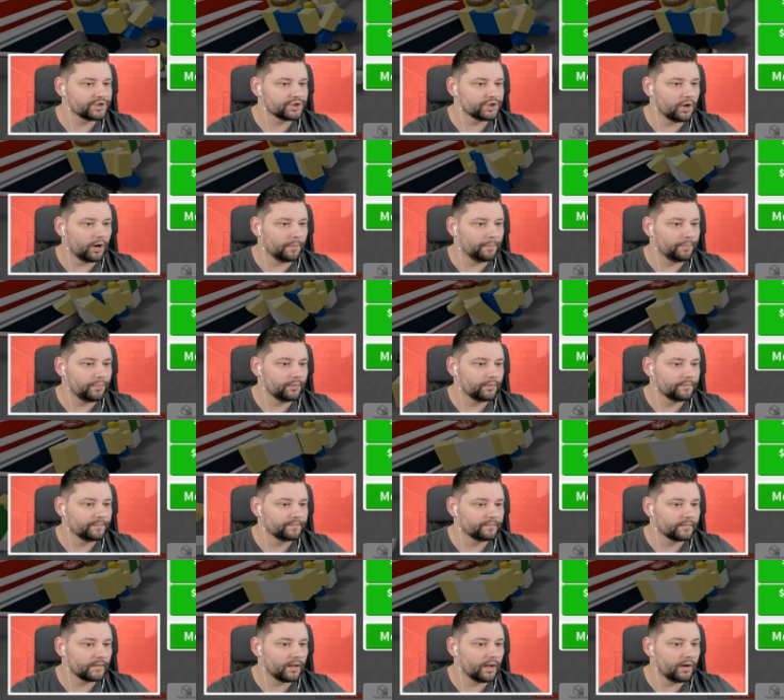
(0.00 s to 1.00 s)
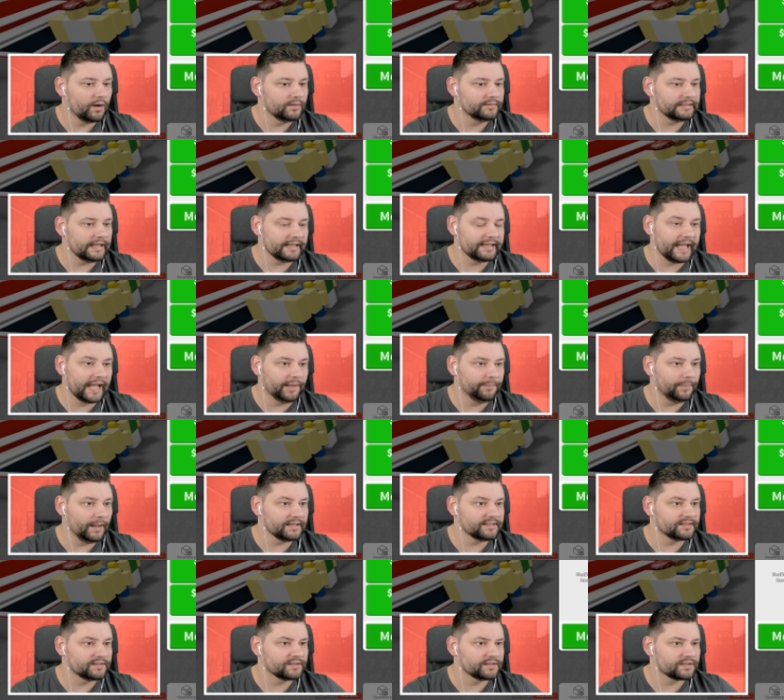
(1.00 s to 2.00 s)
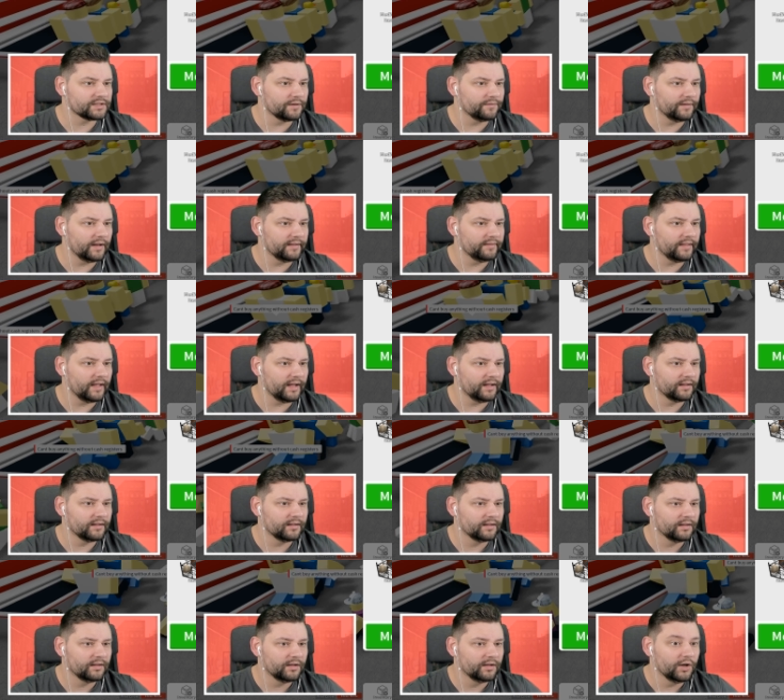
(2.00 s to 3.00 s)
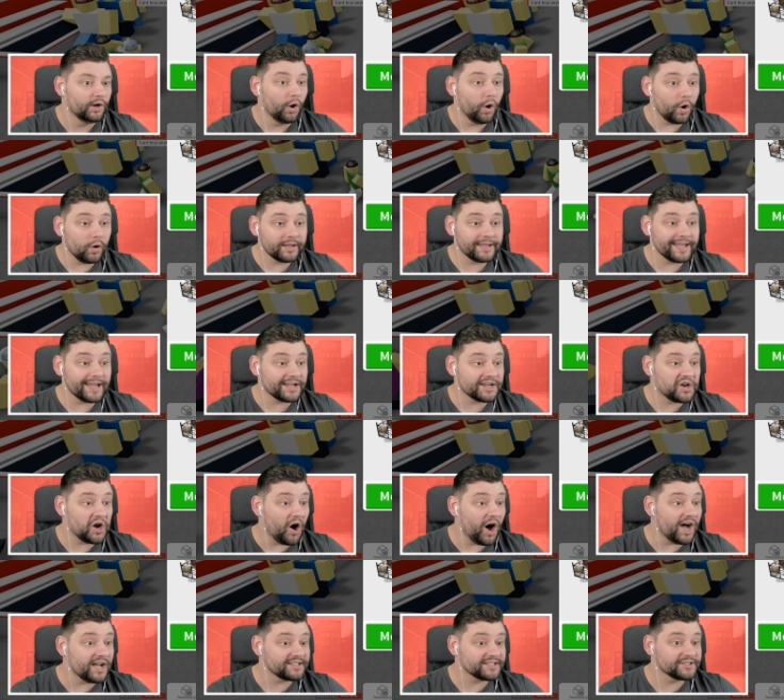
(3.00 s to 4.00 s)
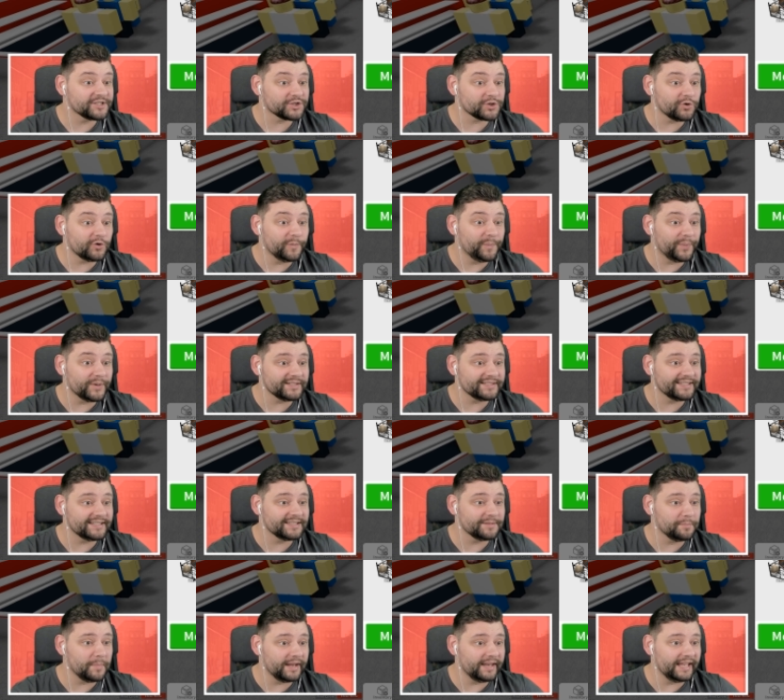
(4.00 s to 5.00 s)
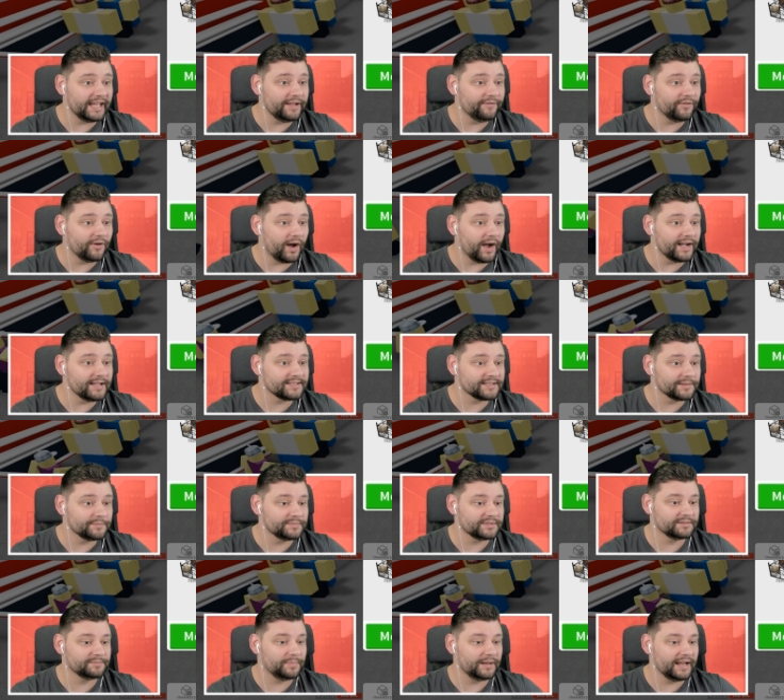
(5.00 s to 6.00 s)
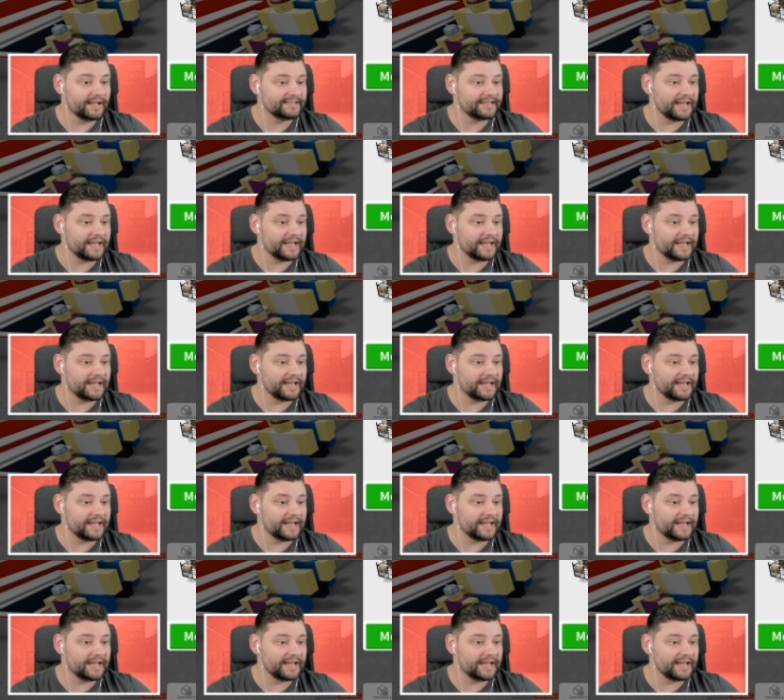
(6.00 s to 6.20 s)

Shop. Oh, is that Game Passes and stuff like that? Oh, you can get cars and school buses and medieval items and play